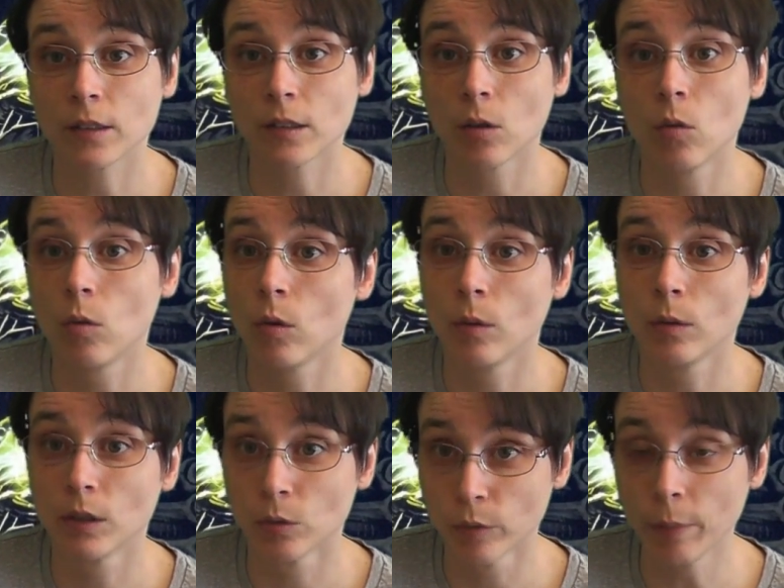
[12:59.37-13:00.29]
So
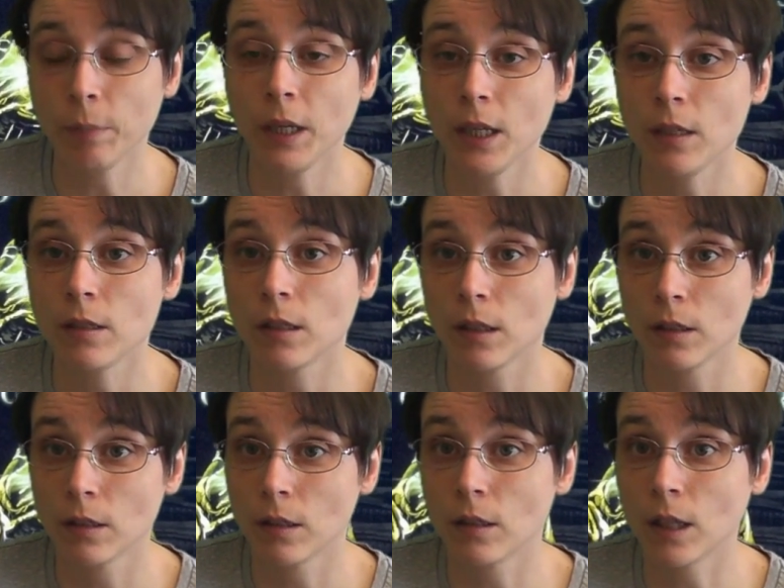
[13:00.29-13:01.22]
the Ripleys
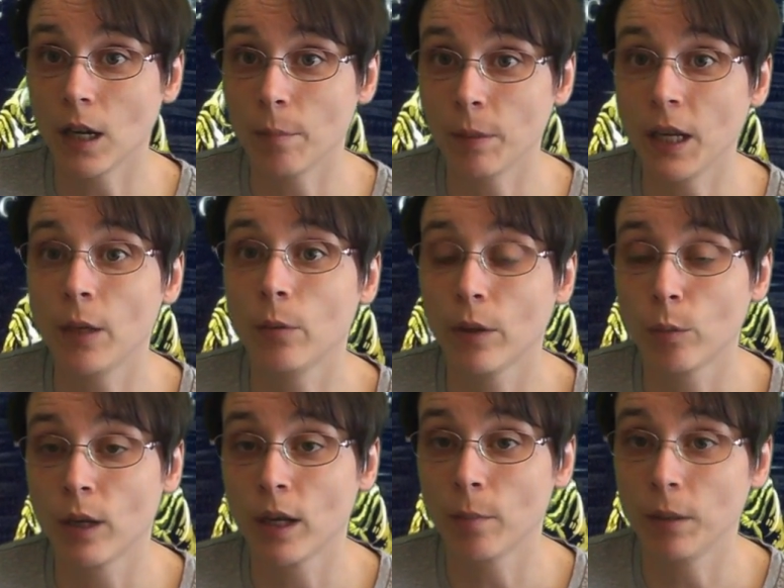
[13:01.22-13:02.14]
that I play
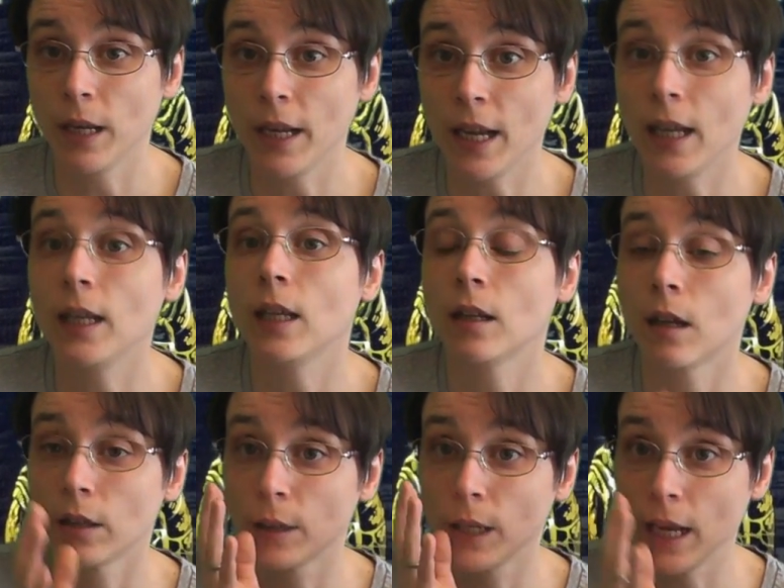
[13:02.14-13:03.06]
with when I play Alien
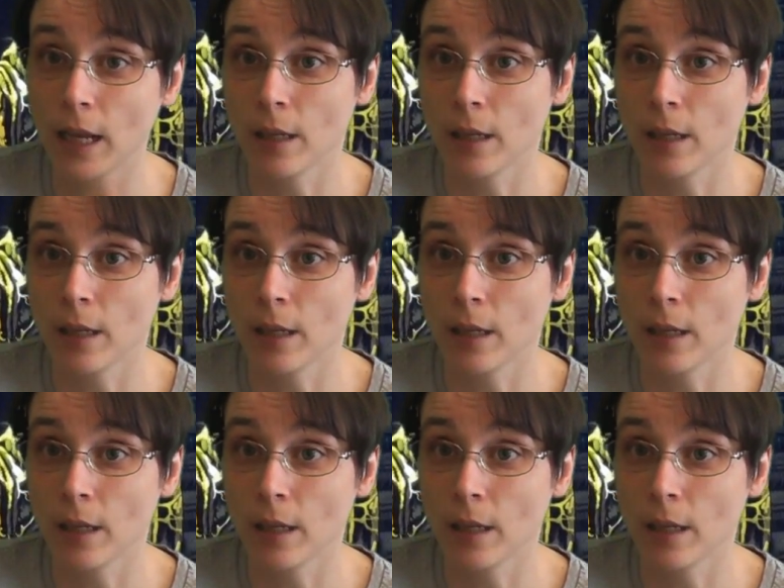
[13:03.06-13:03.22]
are the